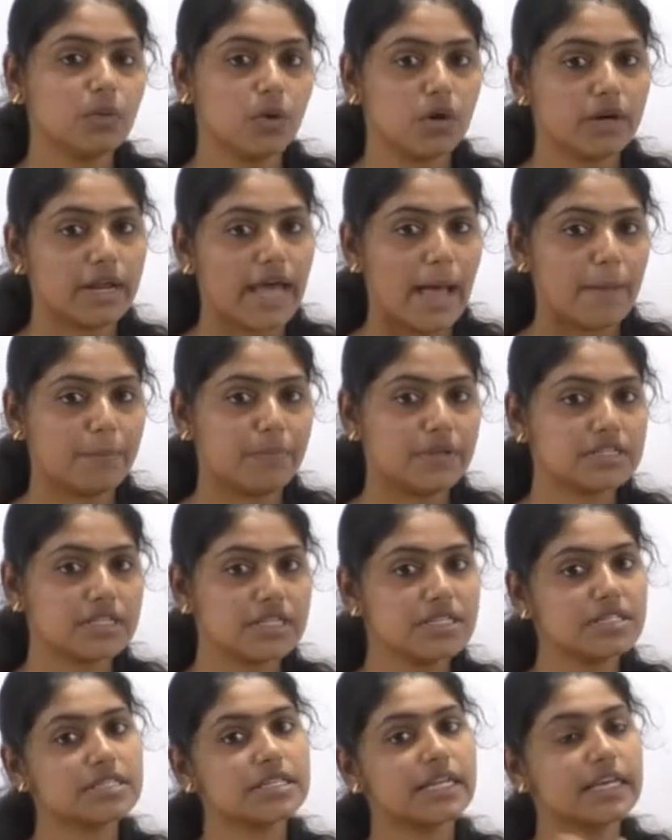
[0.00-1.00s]
what happens
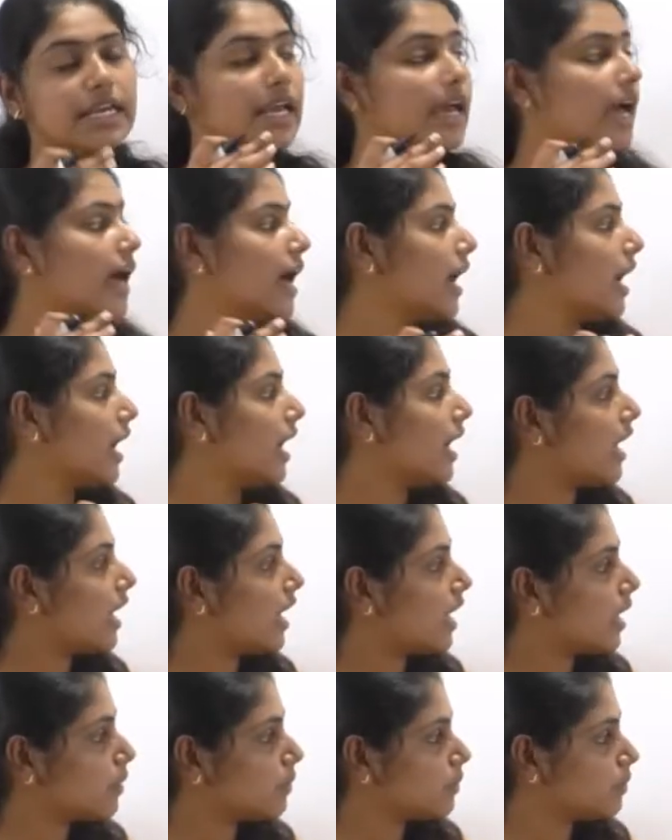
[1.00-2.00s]
is the
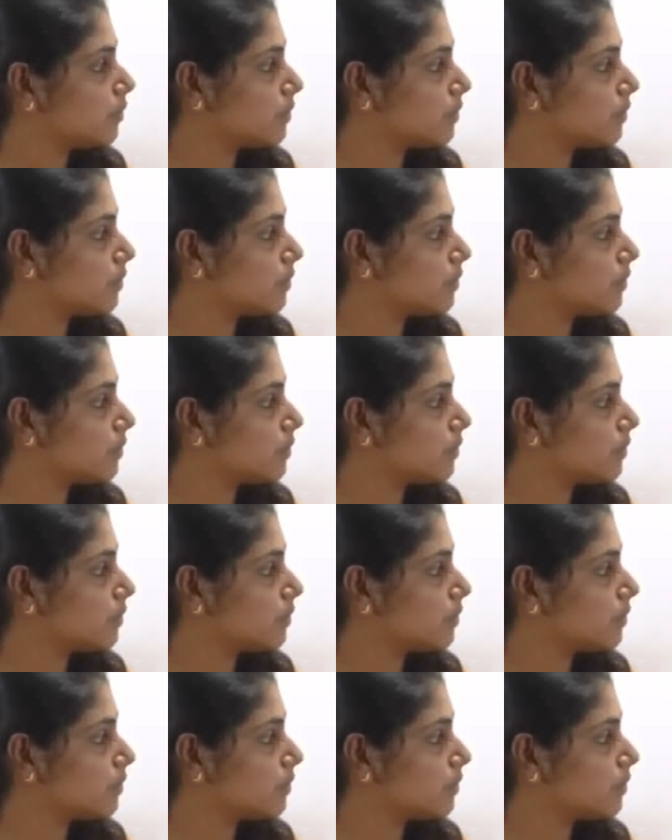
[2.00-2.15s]
uh,